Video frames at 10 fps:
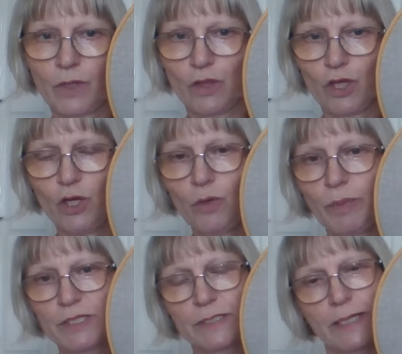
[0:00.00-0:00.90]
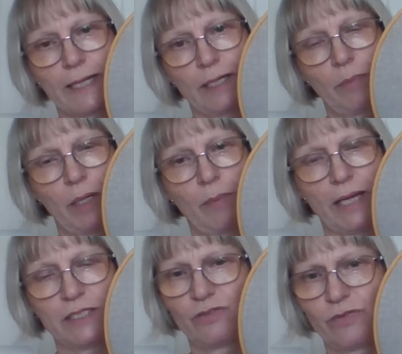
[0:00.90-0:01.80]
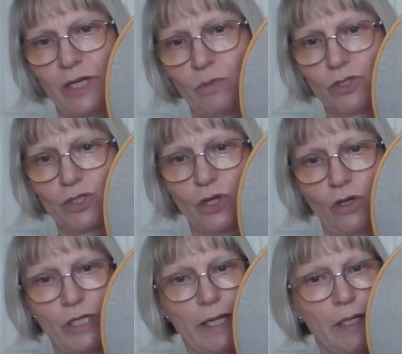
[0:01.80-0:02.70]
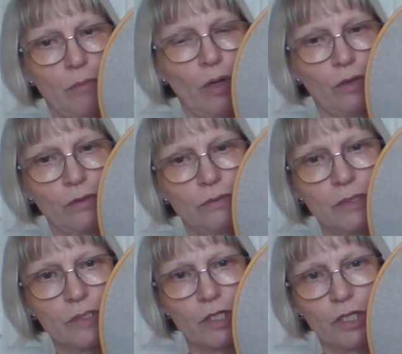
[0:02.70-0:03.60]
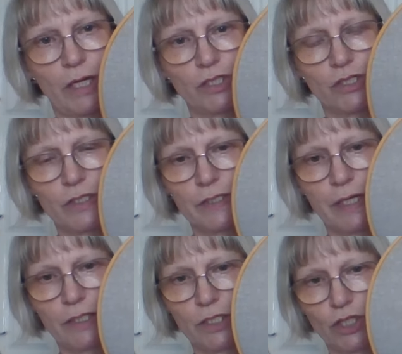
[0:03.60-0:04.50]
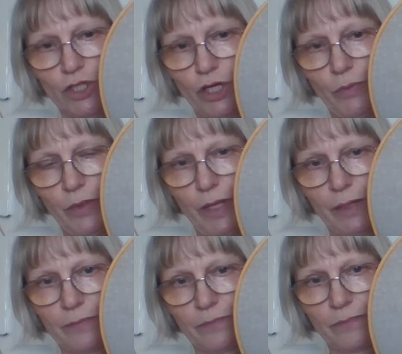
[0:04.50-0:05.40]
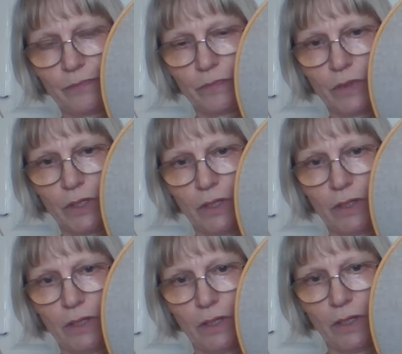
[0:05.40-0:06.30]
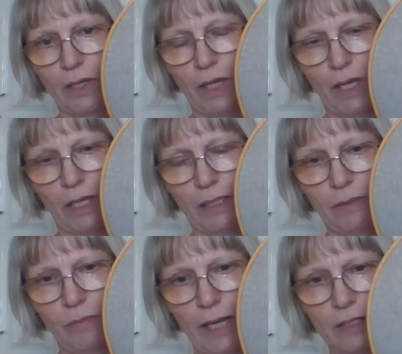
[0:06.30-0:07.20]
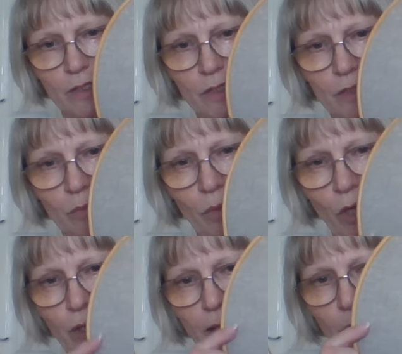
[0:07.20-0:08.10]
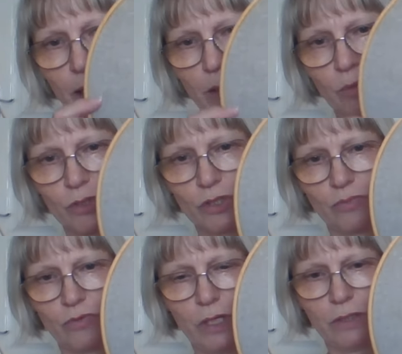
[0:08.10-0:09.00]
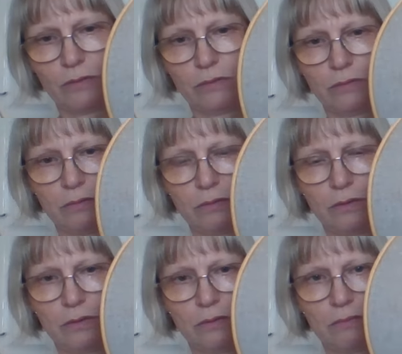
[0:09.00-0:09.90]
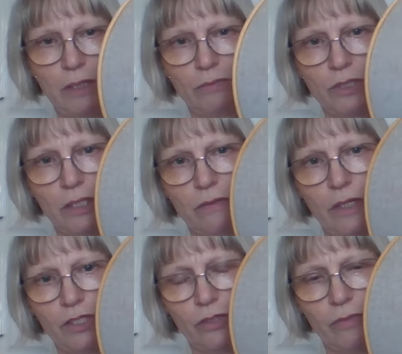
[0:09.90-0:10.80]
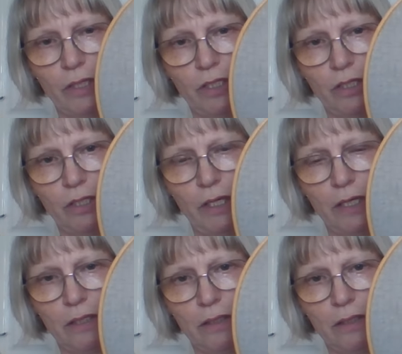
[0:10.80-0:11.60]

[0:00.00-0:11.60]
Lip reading: The hoop is slightly big, but I didn't really want to order any more, so I just decided to go with it. At some point I might put something round it, I don't really know yet.